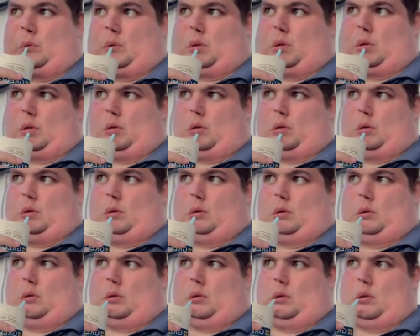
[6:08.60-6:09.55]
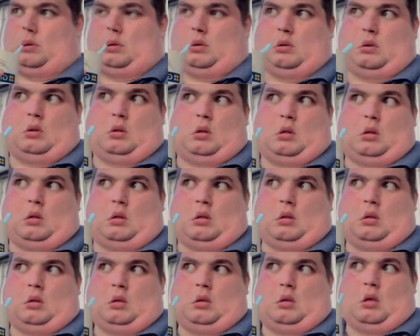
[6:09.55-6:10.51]

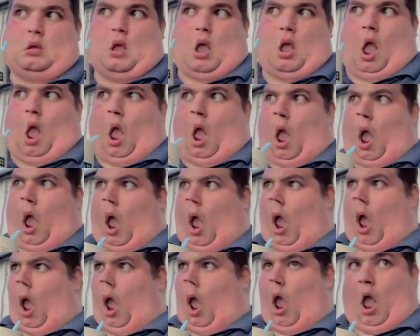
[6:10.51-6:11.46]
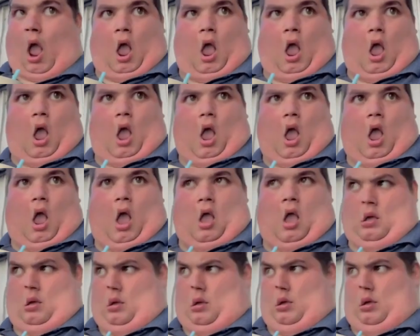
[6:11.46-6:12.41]

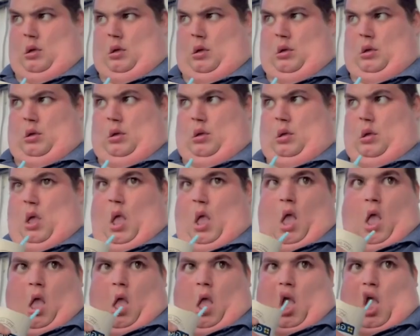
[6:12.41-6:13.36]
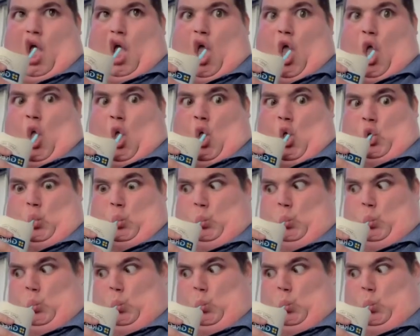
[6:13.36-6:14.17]
(silent)